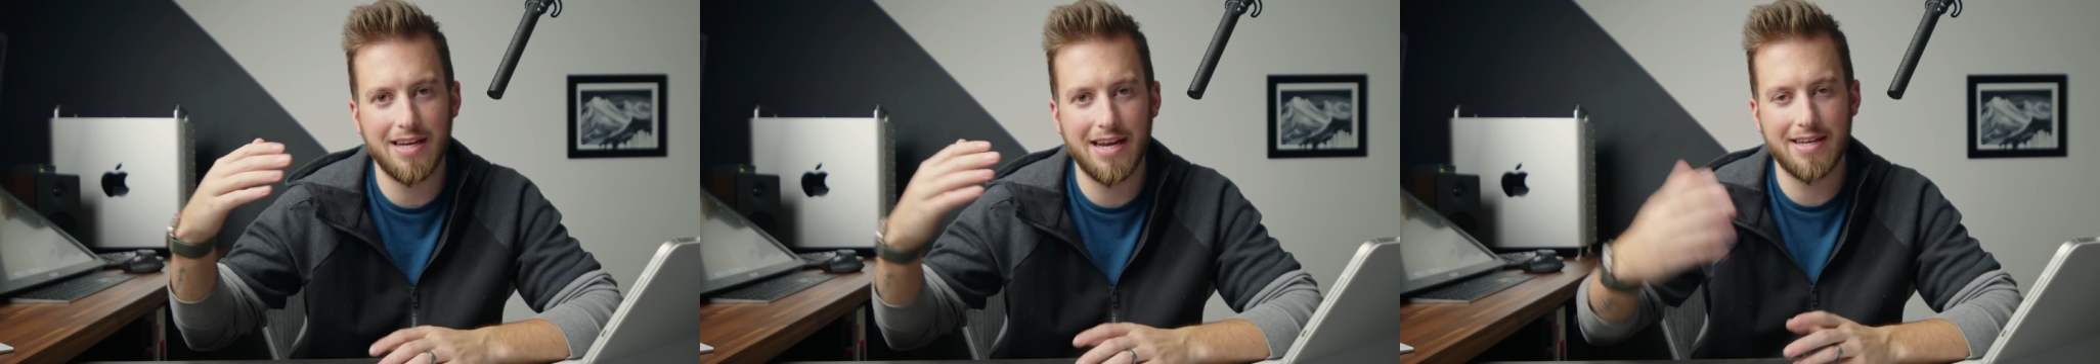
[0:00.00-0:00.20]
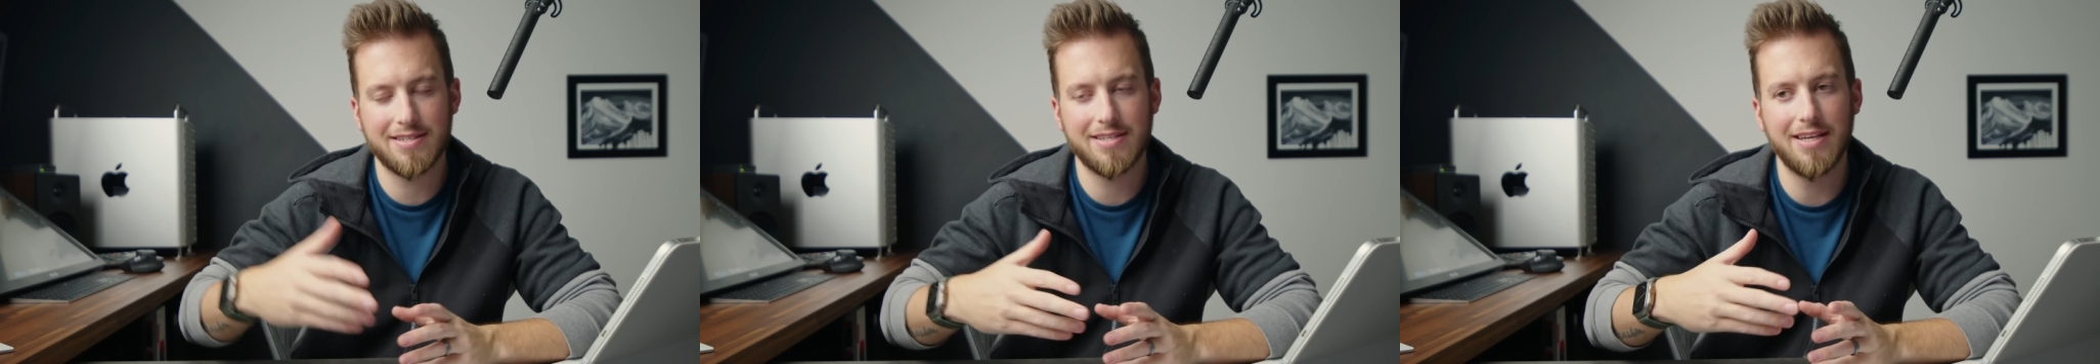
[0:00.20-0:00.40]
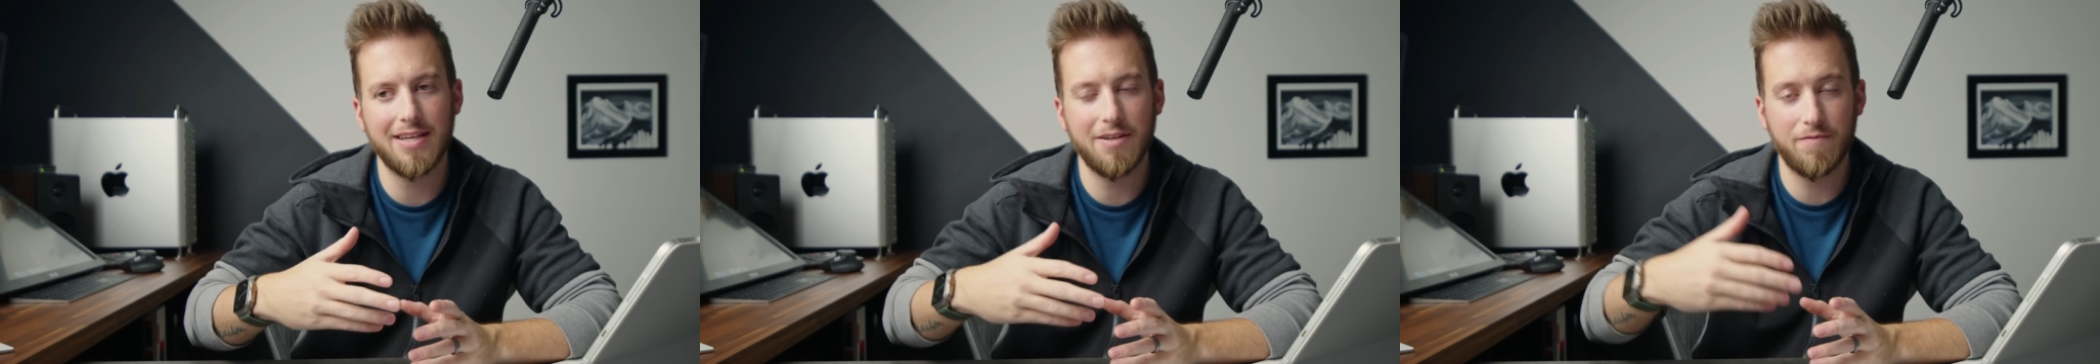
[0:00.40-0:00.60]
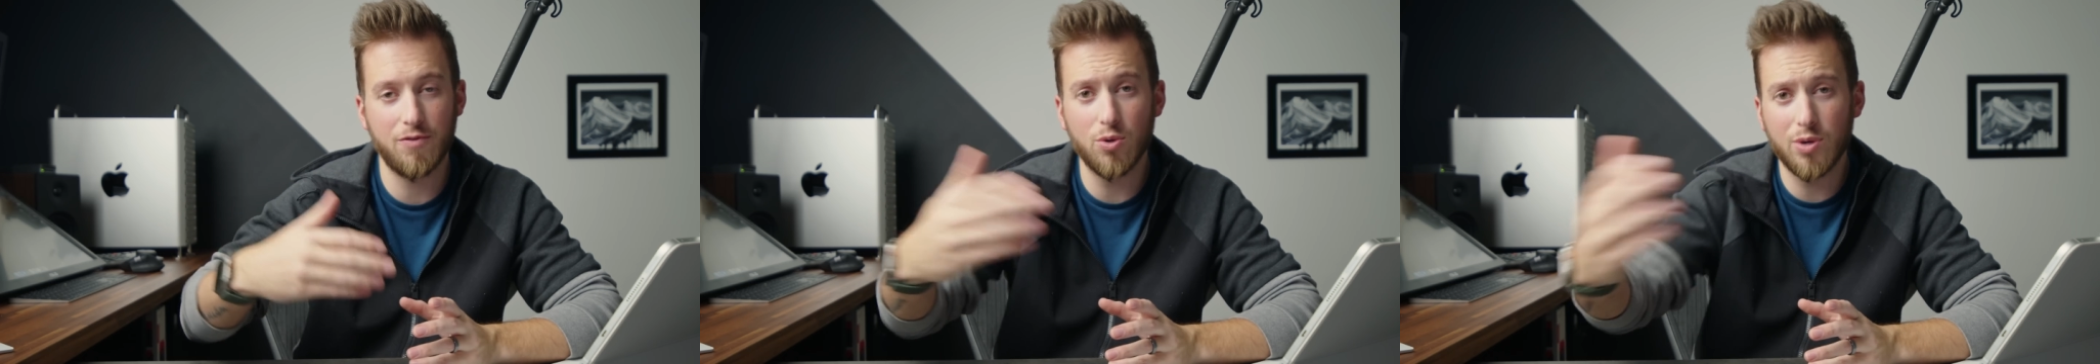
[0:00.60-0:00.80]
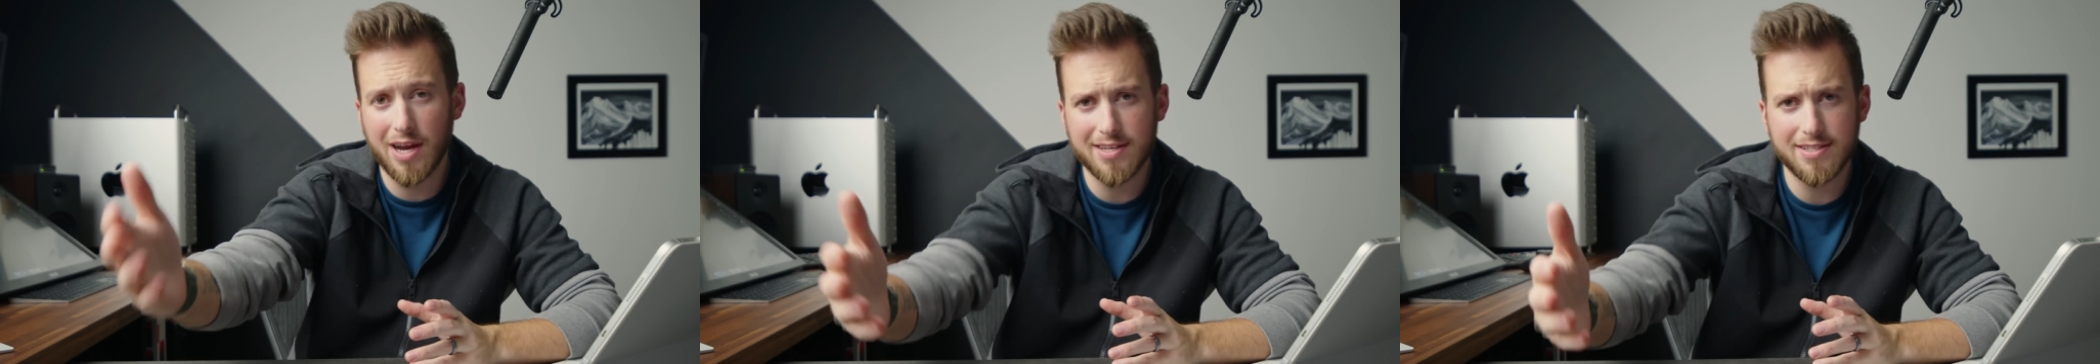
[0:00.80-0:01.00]
asking if
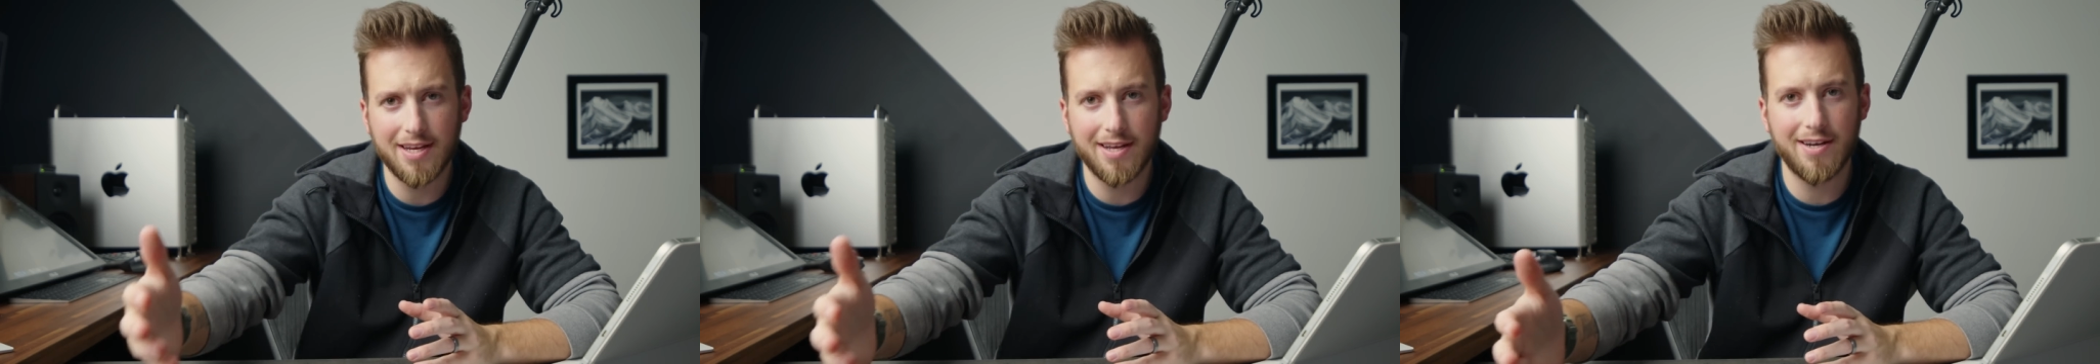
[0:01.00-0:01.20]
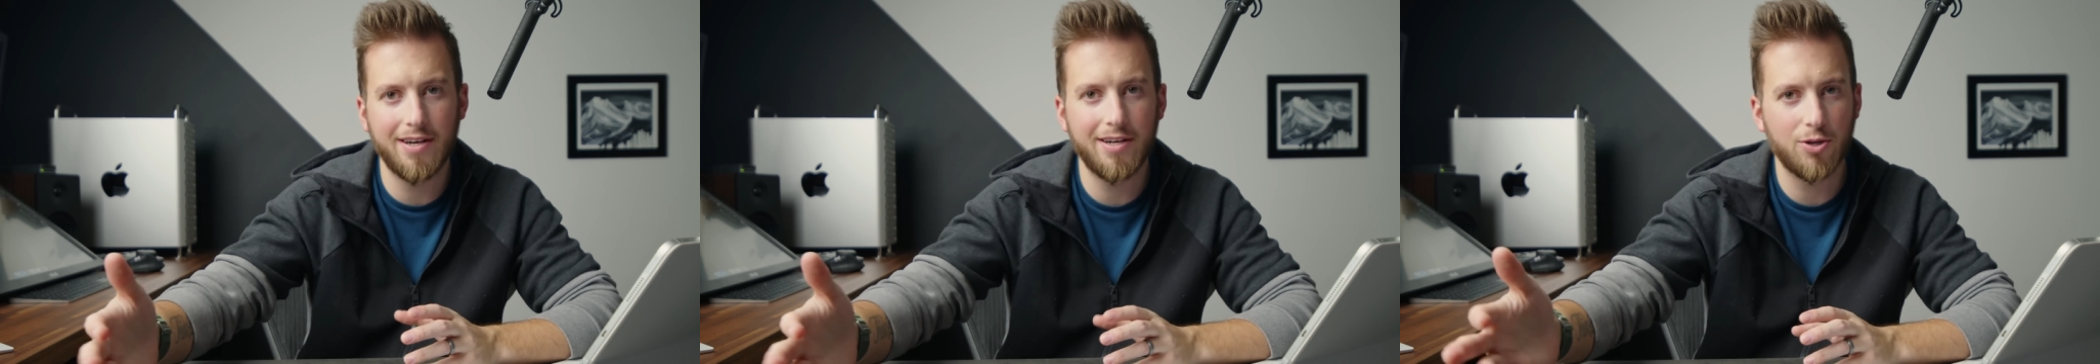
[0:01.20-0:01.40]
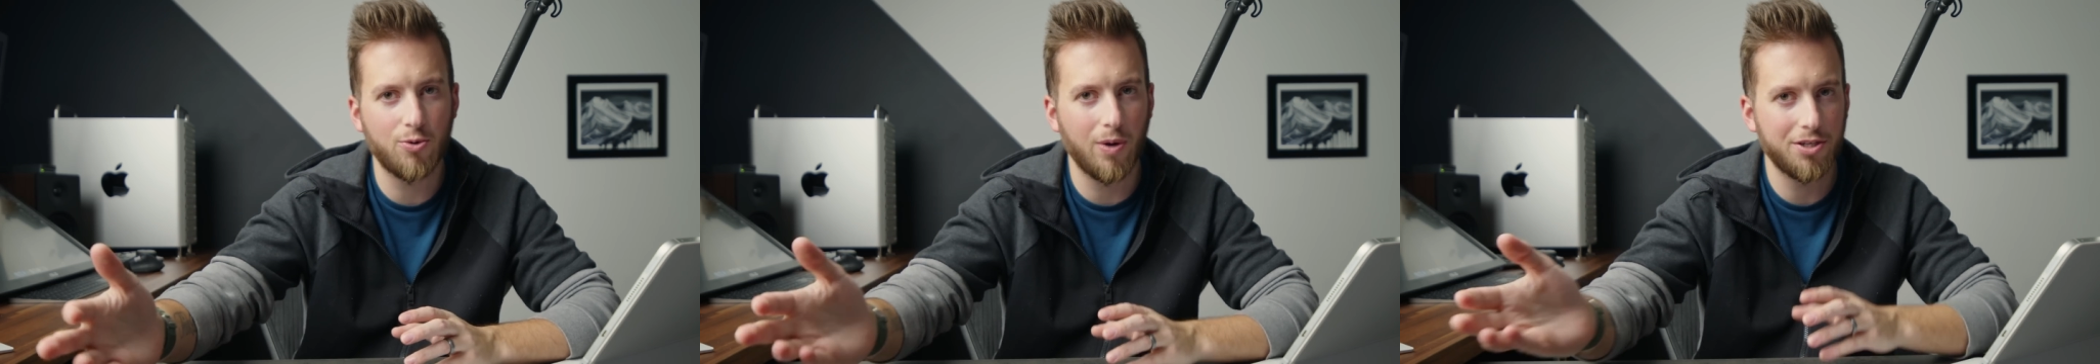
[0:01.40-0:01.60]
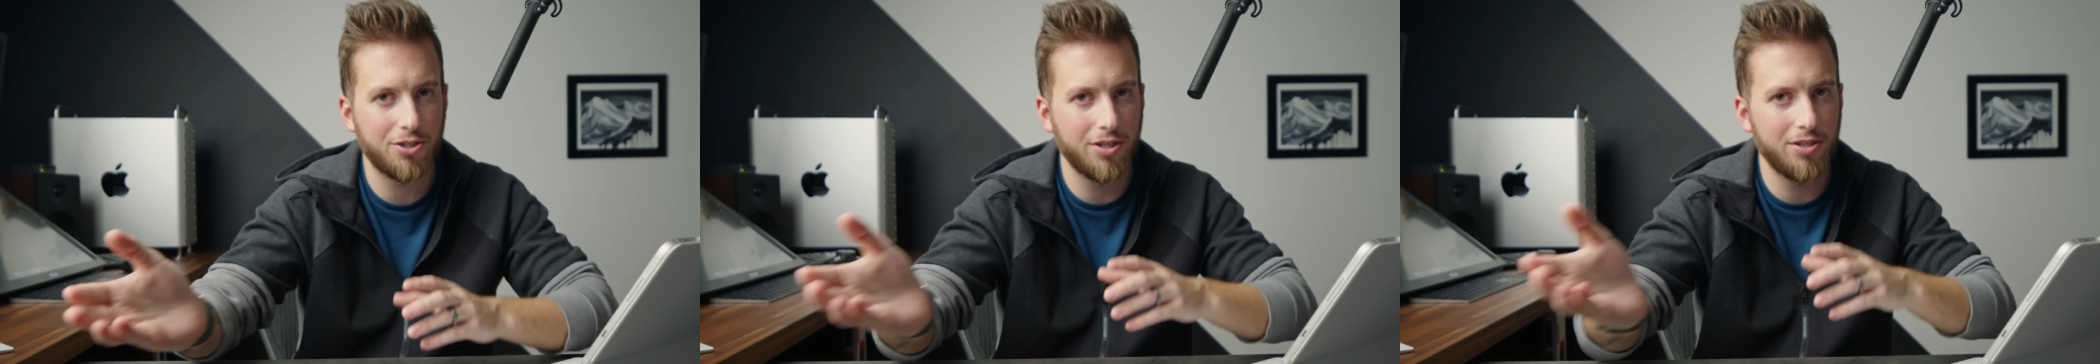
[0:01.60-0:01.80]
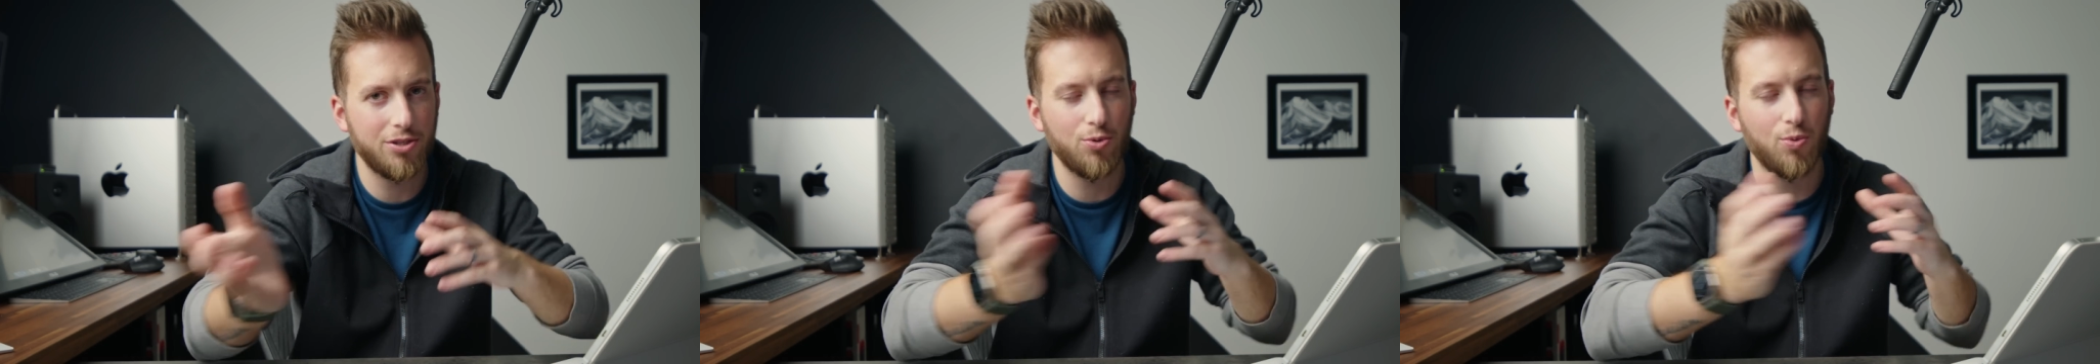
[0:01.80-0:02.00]
you guys had any
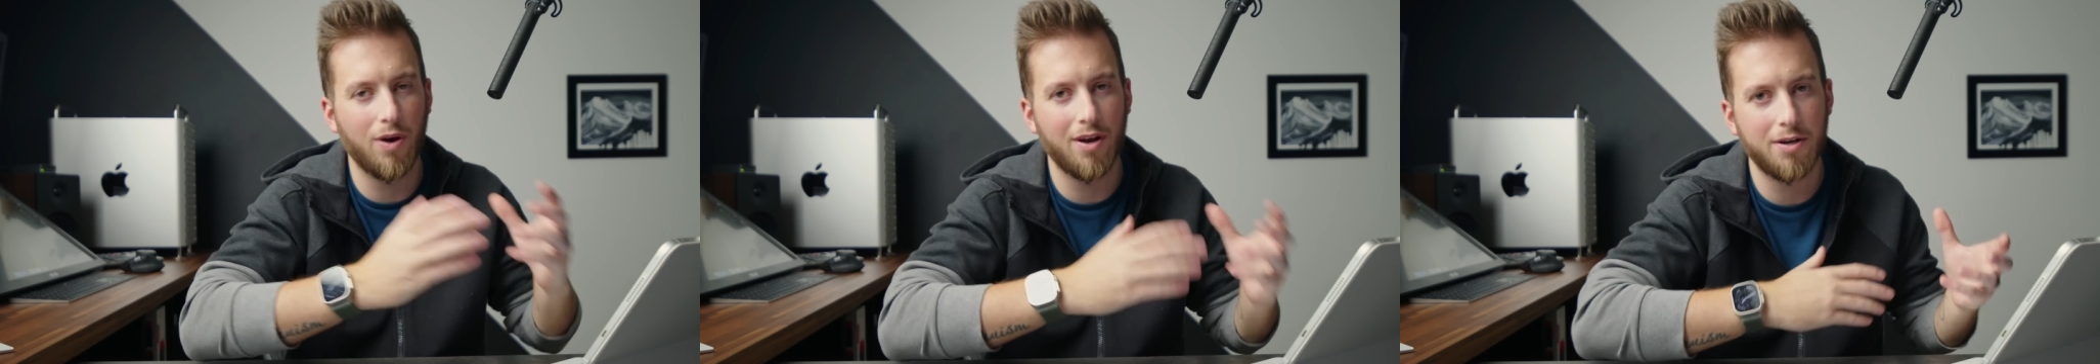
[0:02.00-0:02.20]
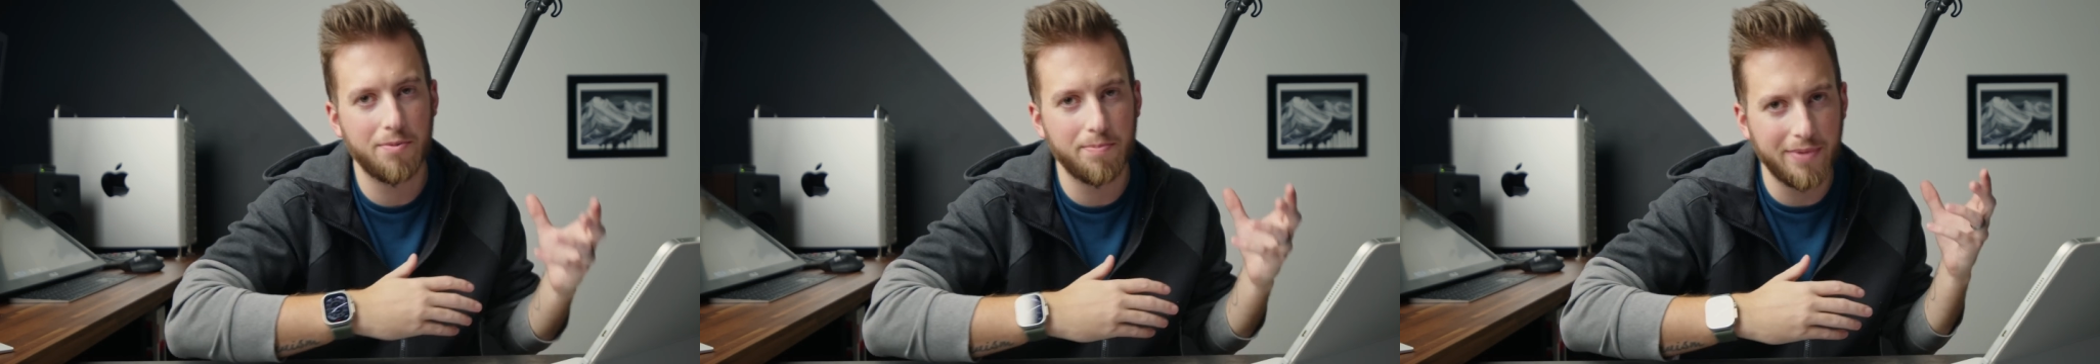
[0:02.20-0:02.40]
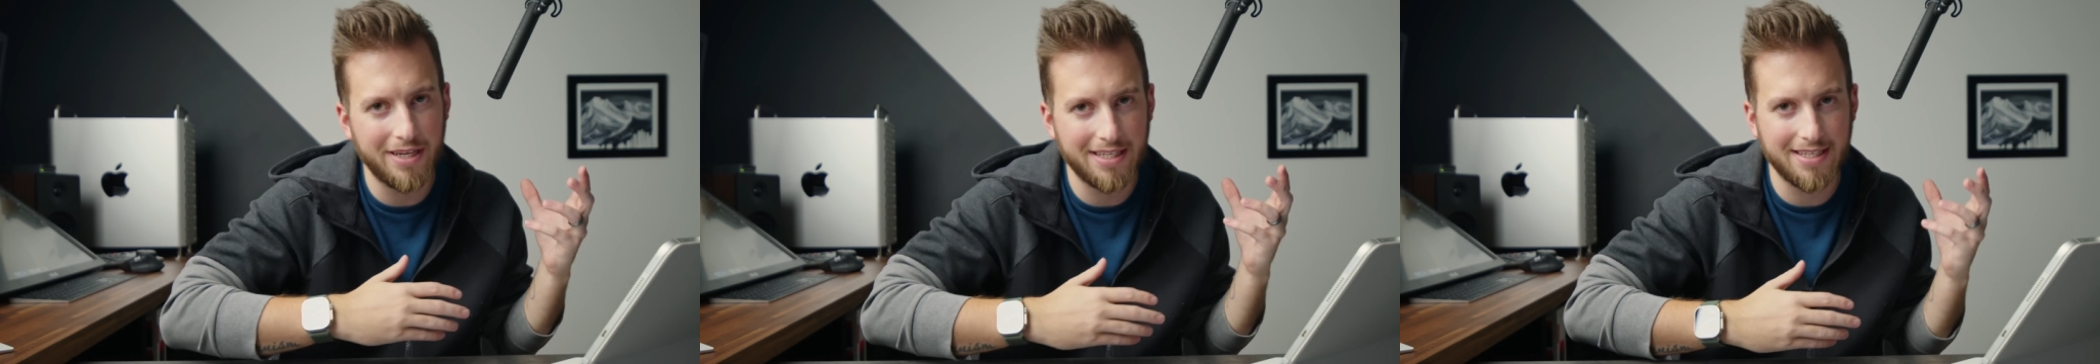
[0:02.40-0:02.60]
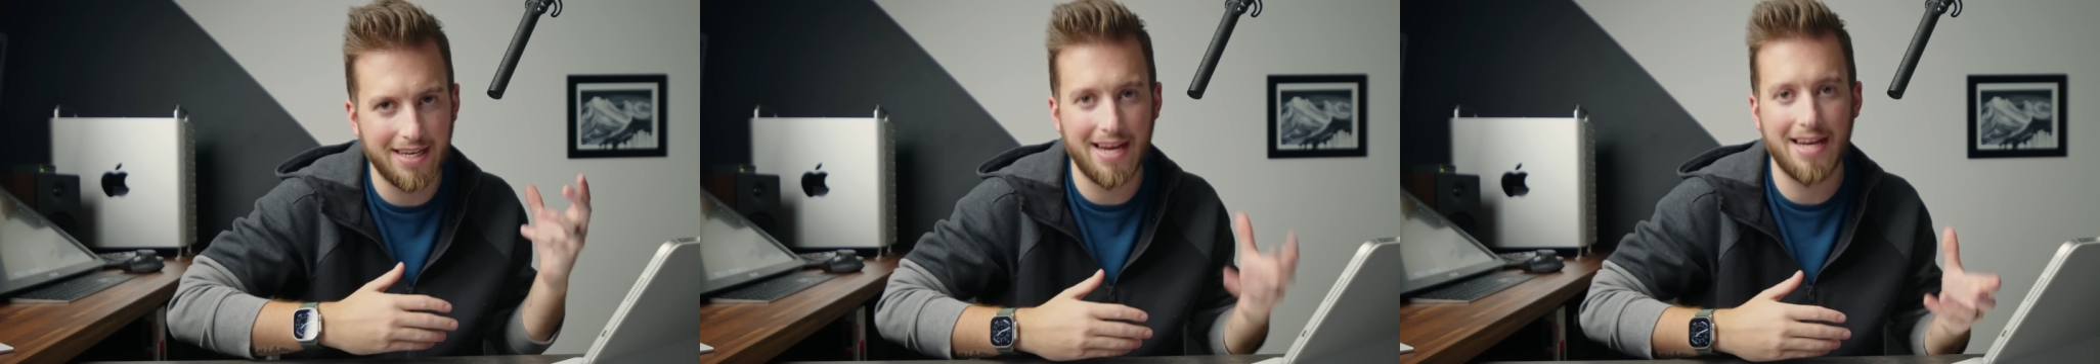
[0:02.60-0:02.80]
questions you wanted me to